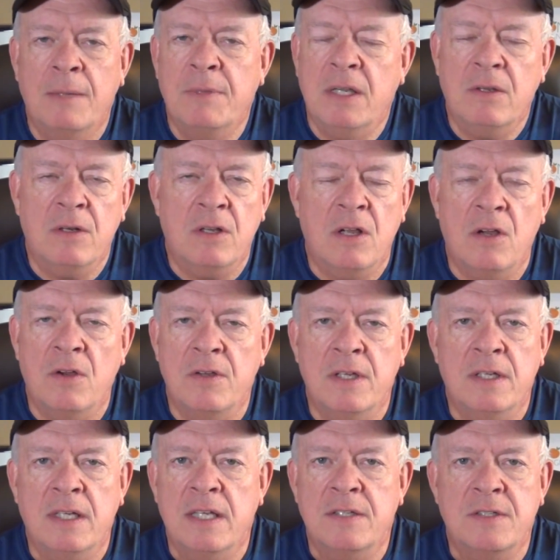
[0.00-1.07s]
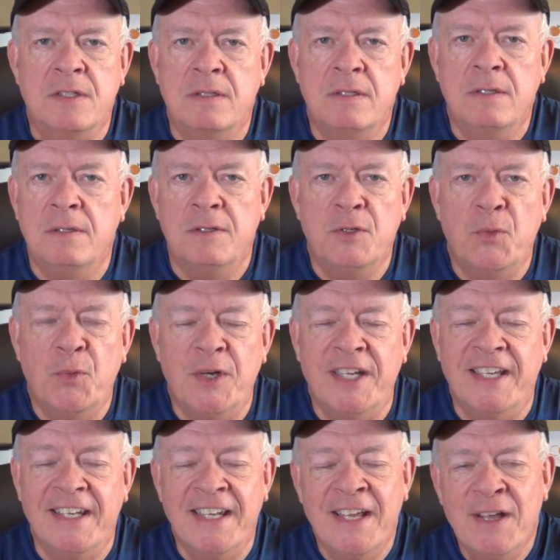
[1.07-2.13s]
I'm not going to call you unless you
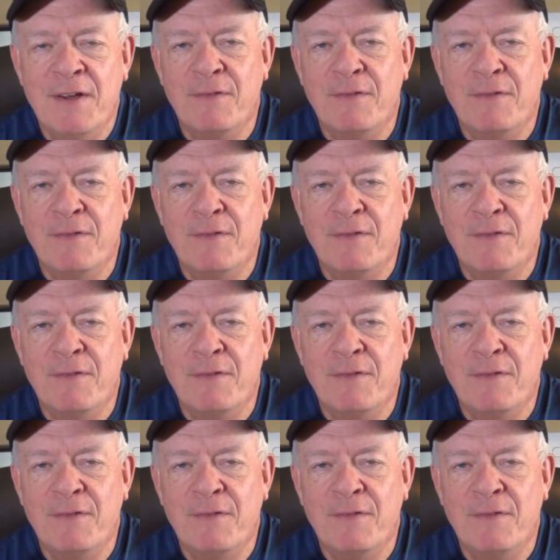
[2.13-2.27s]
win.